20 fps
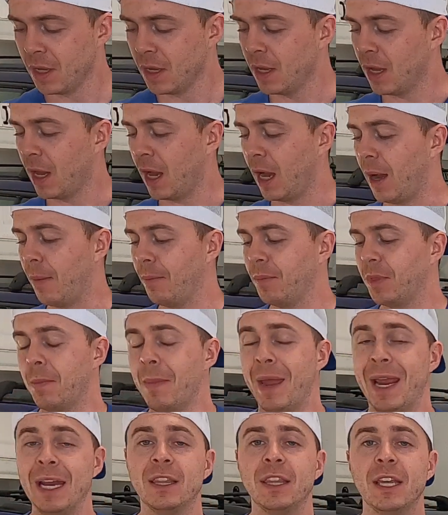The
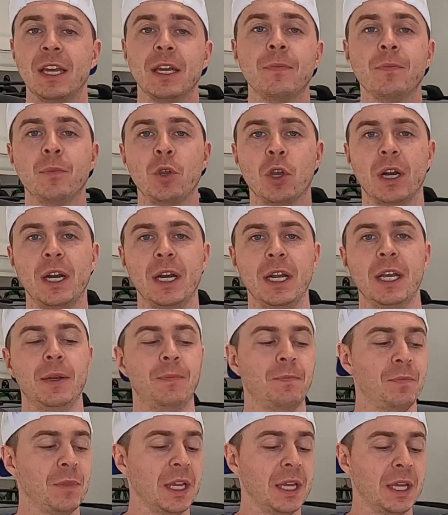main thing you're gonna
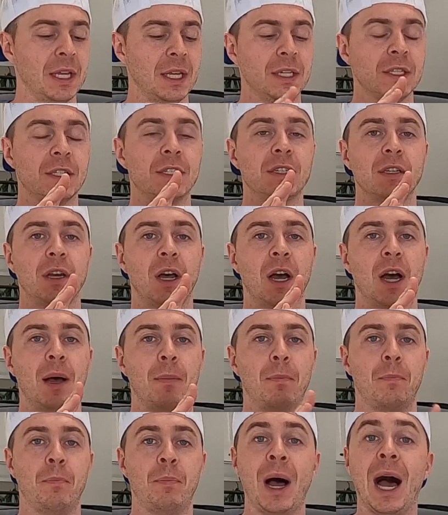need is
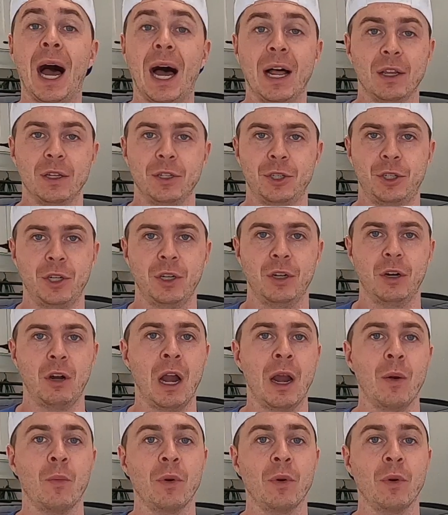a polisher, all right?